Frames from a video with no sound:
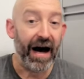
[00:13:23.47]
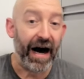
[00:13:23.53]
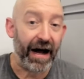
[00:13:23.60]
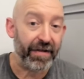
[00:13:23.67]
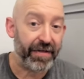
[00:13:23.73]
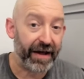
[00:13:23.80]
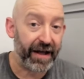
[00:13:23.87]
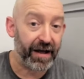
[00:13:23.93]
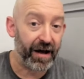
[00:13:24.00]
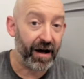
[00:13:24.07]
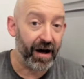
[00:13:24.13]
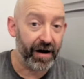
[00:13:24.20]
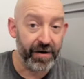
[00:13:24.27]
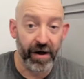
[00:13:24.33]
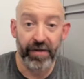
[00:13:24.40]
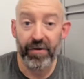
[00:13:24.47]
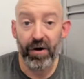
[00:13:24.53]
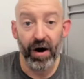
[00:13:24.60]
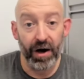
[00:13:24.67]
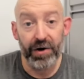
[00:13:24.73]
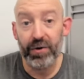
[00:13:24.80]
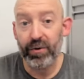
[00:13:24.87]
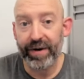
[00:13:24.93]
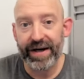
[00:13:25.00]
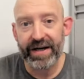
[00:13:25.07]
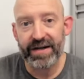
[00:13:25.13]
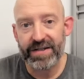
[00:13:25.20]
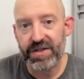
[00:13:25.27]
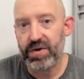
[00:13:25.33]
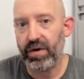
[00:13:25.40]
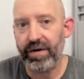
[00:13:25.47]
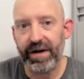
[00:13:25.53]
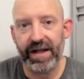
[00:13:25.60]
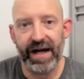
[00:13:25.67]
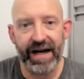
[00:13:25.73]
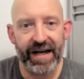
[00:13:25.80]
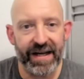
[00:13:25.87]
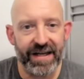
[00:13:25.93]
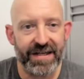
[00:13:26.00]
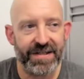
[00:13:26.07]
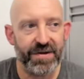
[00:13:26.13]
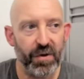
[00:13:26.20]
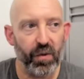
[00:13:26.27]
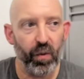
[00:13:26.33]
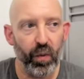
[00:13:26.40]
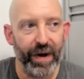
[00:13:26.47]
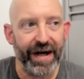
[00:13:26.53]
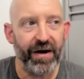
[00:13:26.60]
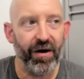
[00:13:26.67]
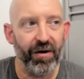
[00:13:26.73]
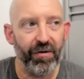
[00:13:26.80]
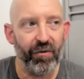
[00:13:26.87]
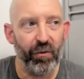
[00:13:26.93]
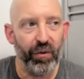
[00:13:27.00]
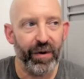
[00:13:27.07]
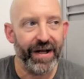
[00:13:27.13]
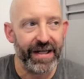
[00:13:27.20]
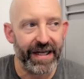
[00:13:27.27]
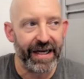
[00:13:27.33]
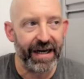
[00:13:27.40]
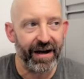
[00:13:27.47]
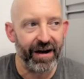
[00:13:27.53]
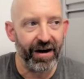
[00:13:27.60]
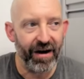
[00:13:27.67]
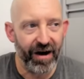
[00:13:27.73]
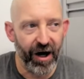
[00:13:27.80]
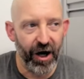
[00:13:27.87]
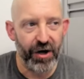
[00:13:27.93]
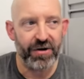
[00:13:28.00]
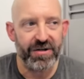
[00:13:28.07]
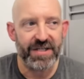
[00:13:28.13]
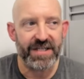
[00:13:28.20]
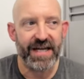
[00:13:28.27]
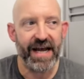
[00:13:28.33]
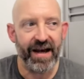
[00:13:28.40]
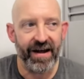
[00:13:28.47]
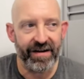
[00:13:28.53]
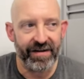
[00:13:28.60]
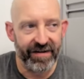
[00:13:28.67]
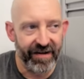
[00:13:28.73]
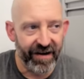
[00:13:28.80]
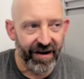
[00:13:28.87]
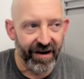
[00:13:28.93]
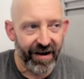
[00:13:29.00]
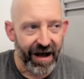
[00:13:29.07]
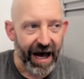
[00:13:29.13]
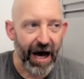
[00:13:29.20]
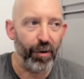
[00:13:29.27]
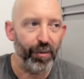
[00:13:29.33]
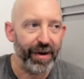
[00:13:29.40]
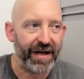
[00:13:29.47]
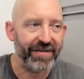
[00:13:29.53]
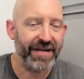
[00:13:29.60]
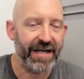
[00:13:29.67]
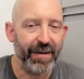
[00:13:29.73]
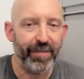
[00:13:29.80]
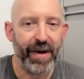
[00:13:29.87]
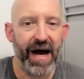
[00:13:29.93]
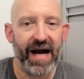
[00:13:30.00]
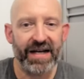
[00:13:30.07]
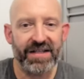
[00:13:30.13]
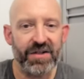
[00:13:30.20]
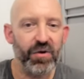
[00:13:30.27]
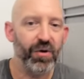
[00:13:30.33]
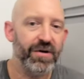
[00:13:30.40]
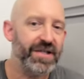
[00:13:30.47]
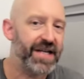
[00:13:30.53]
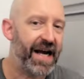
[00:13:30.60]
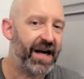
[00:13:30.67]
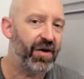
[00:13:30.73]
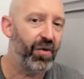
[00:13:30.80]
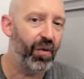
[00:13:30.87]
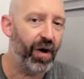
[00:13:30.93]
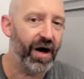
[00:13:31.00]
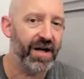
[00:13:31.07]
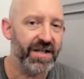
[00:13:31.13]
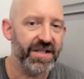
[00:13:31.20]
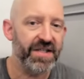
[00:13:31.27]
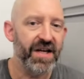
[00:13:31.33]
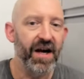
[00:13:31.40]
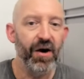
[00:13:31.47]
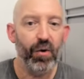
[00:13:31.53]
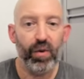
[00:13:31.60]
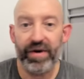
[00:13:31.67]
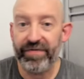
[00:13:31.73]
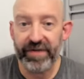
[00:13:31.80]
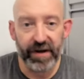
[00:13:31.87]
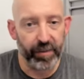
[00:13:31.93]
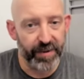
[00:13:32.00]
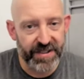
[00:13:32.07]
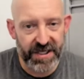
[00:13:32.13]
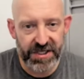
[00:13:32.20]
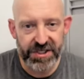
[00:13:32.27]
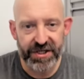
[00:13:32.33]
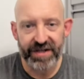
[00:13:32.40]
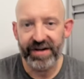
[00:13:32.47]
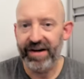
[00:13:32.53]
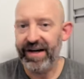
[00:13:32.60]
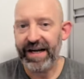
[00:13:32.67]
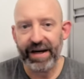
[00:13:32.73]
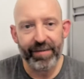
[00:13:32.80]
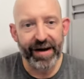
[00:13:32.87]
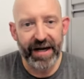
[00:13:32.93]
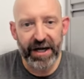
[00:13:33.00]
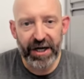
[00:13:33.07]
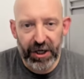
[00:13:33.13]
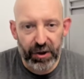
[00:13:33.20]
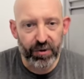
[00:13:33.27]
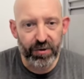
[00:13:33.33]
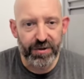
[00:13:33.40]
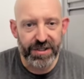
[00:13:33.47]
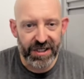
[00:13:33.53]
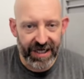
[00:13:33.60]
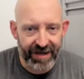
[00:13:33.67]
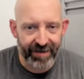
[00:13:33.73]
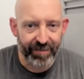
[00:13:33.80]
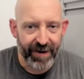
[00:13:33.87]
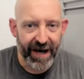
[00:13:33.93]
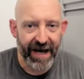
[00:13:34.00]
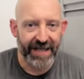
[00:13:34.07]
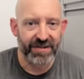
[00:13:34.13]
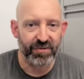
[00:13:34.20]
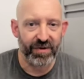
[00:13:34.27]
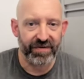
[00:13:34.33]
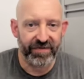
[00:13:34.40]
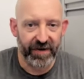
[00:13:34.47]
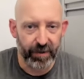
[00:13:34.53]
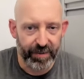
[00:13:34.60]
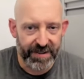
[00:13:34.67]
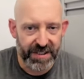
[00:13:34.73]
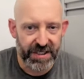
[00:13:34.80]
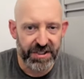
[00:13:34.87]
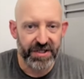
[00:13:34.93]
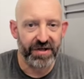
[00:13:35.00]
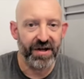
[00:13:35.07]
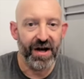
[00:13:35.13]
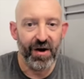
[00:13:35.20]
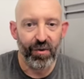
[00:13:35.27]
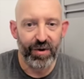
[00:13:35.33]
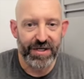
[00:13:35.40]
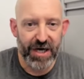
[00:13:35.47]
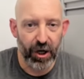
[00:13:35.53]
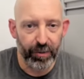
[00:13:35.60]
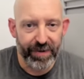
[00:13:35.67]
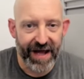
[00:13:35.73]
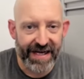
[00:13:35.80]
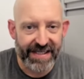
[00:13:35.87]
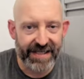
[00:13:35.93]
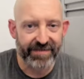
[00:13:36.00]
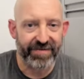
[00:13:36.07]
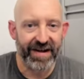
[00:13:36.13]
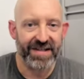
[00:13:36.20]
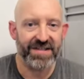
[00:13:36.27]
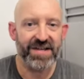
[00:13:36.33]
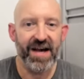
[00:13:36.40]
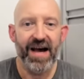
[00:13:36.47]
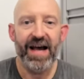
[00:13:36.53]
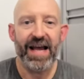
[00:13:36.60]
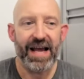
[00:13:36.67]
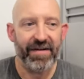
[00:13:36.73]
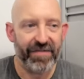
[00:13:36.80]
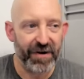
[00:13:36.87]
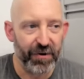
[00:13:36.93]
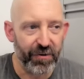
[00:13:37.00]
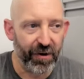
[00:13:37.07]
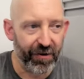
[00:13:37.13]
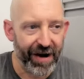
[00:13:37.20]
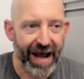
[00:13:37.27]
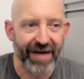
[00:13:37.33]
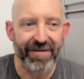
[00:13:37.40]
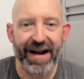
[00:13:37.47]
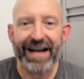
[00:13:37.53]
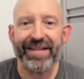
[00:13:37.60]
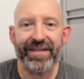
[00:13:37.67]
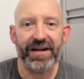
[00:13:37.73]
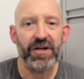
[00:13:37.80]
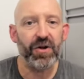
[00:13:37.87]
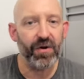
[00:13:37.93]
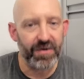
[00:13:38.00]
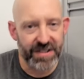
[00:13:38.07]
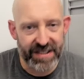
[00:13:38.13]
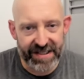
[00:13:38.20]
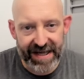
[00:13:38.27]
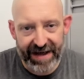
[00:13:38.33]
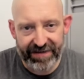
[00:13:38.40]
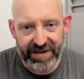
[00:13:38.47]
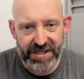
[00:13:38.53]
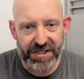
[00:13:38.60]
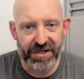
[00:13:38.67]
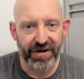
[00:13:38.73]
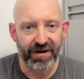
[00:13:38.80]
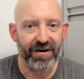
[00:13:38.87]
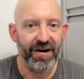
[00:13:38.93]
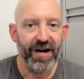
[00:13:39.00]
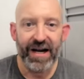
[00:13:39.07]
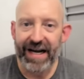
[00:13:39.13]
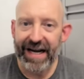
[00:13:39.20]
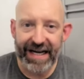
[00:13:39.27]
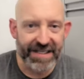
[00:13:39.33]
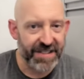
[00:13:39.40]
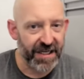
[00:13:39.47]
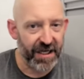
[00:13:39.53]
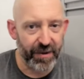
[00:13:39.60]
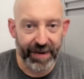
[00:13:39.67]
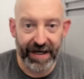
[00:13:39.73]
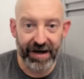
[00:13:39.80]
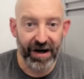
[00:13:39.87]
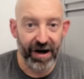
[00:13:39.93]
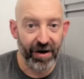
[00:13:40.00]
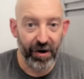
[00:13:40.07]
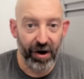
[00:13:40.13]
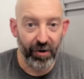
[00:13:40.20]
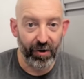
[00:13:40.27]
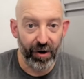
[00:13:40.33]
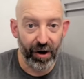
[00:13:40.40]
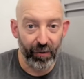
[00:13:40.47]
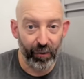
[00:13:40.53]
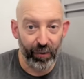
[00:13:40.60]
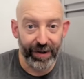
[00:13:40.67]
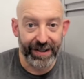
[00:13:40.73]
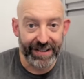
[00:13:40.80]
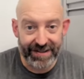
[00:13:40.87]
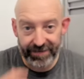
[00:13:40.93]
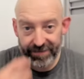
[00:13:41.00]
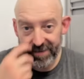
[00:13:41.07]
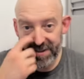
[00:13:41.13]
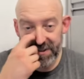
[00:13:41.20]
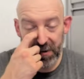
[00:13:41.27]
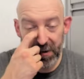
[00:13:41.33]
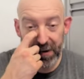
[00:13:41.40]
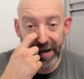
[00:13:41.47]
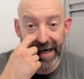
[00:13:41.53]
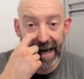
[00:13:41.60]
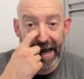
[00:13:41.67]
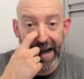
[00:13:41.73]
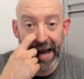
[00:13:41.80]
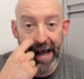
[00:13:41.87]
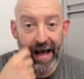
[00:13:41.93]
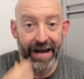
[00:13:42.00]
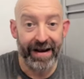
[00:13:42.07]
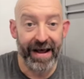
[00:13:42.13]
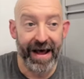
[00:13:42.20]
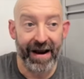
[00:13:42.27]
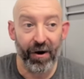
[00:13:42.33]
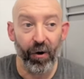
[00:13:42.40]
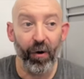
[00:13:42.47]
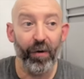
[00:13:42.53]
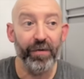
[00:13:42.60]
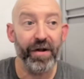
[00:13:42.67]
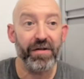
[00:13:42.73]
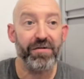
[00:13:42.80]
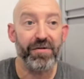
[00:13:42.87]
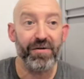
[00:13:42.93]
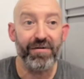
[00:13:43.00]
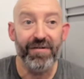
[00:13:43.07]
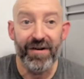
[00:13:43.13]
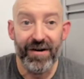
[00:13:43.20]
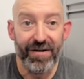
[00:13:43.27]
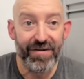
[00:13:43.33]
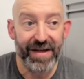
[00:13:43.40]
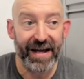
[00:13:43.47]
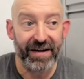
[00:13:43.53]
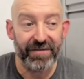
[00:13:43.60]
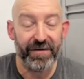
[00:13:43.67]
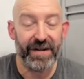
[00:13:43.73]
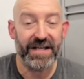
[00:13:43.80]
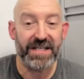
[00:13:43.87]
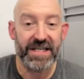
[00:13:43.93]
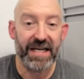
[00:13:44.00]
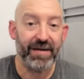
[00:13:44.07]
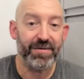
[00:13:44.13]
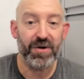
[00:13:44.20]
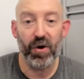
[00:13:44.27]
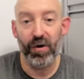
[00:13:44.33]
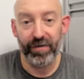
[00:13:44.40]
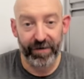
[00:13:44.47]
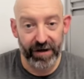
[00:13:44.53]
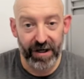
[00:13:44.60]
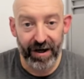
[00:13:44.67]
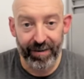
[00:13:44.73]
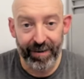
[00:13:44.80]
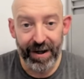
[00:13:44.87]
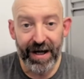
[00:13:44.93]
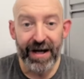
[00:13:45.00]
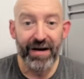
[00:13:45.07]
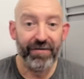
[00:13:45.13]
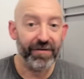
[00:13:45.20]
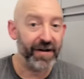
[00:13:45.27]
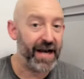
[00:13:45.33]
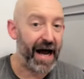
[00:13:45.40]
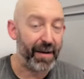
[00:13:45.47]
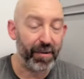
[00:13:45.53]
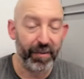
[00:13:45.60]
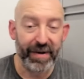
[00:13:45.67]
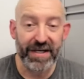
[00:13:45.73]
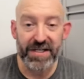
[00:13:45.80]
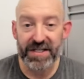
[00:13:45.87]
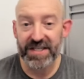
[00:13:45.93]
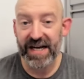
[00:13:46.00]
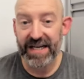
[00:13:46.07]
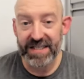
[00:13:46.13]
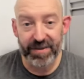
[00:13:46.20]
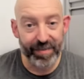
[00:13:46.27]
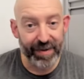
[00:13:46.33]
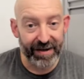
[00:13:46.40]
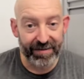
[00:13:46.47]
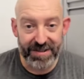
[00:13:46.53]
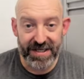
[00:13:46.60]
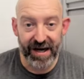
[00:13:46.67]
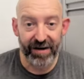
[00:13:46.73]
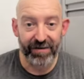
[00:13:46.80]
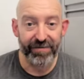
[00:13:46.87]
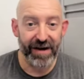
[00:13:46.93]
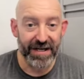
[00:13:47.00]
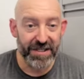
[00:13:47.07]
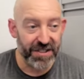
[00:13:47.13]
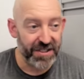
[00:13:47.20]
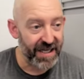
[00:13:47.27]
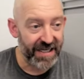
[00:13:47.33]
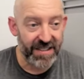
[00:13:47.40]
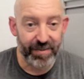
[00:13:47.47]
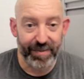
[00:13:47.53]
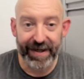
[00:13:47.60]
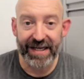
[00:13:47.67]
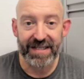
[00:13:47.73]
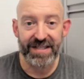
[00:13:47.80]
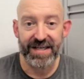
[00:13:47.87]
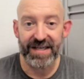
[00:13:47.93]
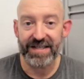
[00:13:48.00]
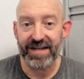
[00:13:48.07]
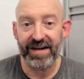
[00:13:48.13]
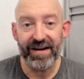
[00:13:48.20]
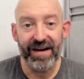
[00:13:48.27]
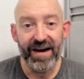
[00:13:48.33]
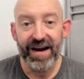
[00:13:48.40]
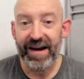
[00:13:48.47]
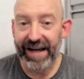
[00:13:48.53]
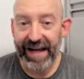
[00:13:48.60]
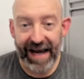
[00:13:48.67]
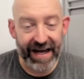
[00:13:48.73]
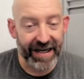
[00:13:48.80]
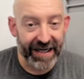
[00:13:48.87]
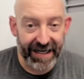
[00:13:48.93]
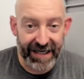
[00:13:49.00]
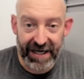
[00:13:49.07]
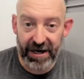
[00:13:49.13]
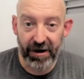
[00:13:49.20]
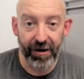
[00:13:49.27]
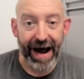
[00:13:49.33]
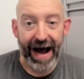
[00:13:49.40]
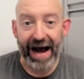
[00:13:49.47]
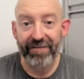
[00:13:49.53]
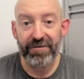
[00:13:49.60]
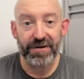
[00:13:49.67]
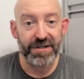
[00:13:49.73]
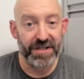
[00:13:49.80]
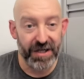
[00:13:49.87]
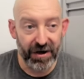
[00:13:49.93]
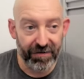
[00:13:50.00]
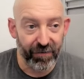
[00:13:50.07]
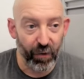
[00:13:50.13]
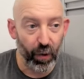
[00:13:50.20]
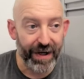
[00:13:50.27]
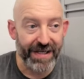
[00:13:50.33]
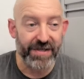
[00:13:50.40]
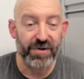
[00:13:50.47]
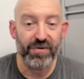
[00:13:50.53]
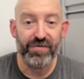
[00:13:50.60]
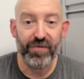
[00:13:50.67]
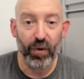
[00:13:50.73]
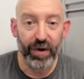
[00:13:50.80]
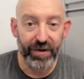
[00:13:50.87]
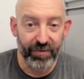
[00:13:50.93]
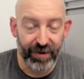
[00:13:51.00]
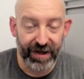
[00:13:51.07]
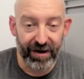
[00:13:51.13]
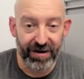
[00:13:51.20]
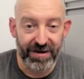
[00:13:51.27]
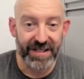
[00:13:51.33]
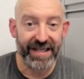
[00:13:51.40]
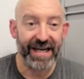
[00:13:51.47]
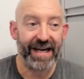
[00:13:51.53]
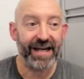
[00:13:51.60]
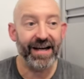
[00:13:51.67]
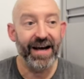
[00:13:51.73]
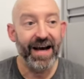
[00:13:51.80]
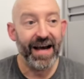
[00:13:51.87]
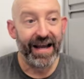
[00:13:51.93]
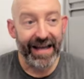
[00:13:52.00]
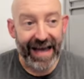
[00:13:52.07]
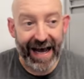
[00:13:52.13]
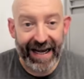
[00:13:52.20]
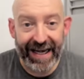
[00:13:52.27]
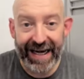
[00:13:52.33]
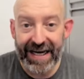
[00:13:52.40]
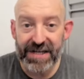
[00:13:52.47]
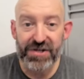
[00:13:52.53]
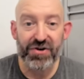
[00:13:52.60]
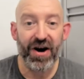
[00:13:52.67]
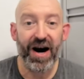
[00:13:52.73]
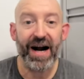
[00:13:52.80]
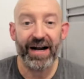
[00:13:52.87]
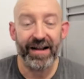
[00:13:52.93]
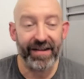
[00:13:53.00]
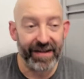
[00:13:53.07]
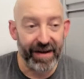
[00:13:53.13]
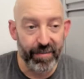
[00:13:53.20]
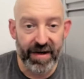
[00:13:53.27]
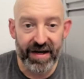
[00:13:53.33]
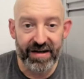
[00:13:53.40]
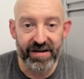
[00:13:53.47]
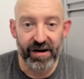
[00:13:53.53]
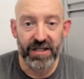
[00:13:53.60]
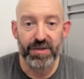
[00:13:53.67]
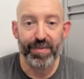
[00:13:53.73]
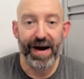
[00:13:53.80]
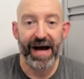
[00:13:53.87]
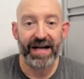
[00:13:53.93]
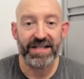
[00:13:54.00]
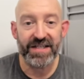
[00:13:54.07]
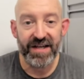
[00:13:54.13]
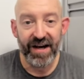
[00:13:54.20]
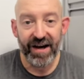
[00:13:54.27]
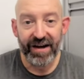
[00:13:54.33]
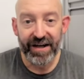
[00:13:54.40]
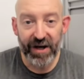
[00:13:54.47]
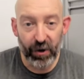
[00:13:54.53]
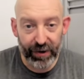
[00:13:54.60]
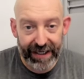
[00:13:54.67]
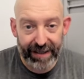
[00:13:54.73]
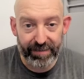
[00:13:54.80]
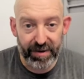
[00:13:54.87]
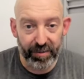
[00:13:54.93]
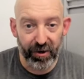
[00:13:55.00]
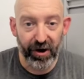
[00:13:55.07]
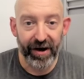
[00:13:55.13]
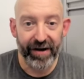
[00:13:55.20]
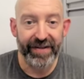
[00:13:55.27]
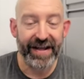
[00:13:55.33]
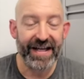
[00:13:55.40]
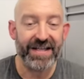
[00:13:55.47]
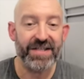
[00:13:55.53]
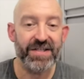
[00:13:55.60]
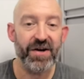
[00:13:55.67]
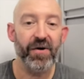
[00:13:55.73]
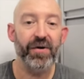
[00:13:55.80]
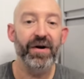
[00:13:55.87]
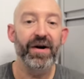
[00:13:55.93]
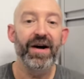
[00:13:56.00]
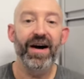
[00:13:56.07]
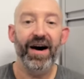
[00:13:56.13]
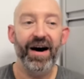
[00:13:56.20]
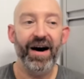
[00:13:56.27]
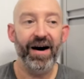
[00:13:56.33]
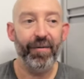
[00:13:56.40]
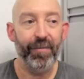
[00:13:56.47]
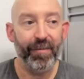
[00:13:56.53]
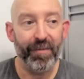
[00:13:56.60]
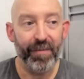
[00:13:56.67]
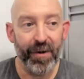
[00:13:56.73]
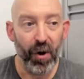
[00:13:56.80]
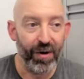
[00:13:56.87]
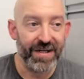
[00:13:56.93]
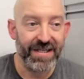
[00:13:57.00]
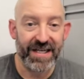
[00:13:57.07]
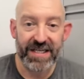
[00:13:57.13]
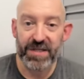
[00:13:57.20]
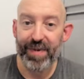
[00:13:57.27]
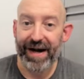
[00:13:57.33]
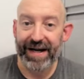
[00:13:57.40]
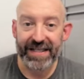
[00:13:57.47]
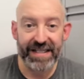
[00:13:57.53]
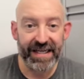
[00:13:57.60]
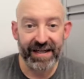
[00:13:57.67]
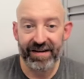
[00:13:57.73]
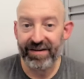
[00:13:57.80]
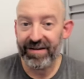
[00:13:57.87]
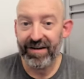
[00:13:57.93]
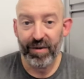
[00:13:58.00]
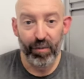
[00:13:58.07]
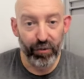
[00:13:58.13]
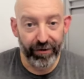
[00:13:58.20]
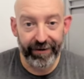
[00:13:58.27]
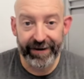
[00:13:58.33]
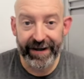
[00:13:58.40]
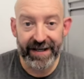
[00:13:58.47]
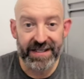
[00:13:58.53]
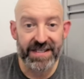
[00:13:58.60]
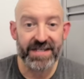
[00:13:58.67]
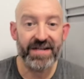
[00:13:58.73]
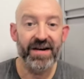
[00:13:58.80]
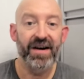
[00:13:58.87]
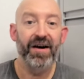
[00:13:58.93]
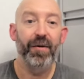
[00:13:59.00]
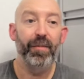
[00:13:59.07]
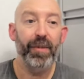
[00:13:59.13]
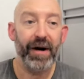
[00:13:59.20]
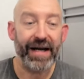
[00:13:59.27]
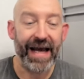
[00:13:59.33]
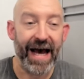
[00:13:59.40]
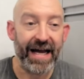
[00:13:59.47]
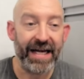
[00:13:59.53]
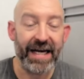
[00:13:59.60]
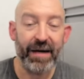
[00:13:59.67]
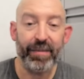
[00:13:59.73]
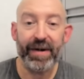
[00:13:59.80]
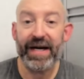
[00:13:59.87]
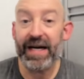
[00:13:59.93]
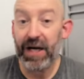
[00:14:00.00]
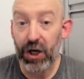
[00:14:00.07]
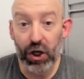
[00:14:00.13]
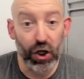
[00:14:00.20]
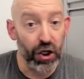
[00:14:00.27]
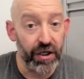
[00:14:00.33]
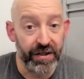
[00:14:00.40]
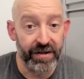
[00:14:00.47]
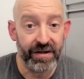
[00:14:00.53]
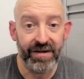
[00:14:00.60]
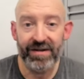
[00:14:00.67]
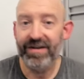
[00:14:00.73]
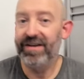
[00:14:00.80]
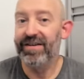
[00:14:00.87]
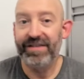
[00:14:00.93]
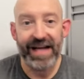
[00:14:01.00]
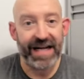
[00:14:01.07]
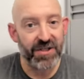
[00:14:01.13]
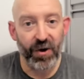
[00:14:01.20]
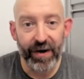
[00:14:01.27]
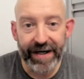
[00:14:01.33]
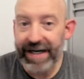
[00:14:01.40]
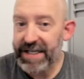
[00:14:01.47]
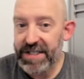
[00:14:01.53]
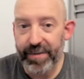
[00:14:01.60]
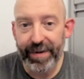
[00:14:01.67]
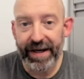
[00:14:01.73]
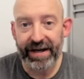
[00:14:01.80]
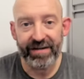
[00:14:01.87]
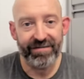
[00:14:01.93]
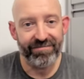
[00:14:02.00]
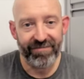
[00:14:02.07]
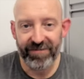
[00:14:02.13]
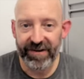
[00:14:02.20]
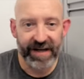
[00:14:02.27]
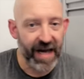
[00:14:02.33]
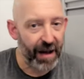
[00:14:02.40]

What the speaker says: I think another underrated storyline is we don't really understand how big of an impact Korsak was with field position. He made a huge impact with field position, which helped that defense. If you don't have anything close to that this year, it's going to be a really different story and a whole nother thing for this team to overcome. Flynn Appleby just has to be himself and just has to be consistent. Can he, you know, average, you know, 42, 43 yards a kick? Can he try to limit touchbacks, you know, keep the ball out of the end zone? No one's expecting brilliance, but can he be good? That's all he needs to be. Flynn